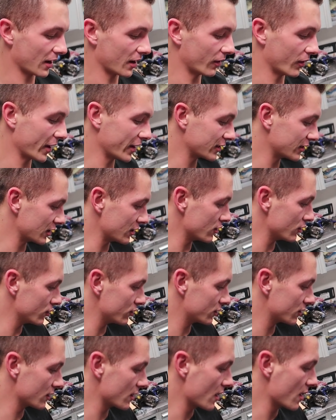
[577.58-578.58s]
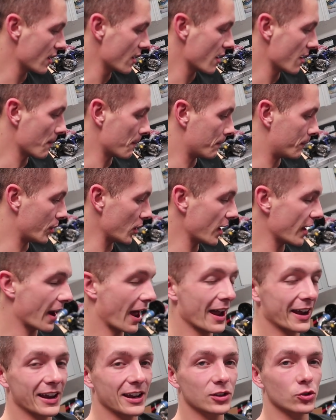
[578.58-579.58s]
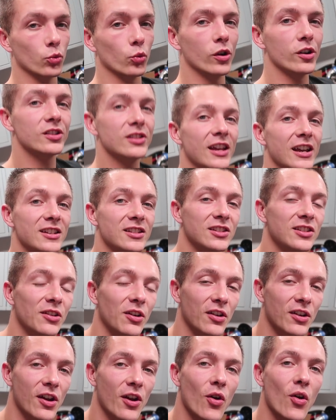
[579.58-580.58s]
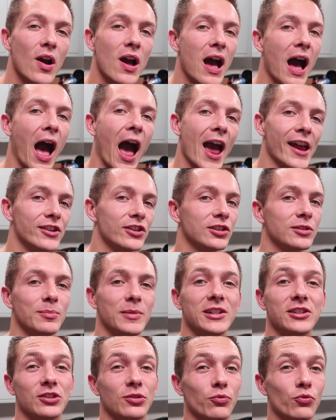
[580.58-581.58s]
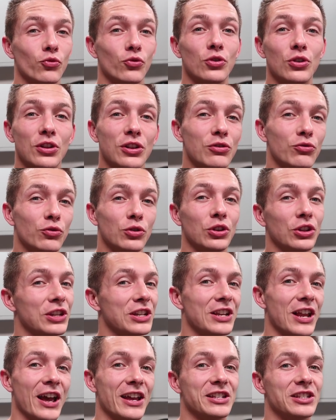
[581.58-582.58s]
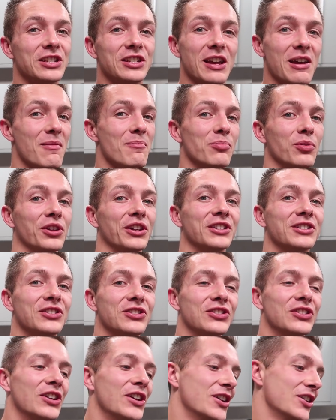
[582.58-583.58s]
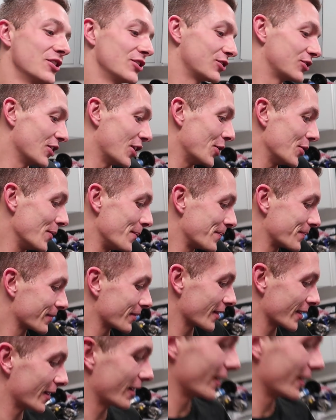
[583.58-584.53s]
kind of like to use, but I guess worst case scenario, I just made some really, really nice templates. So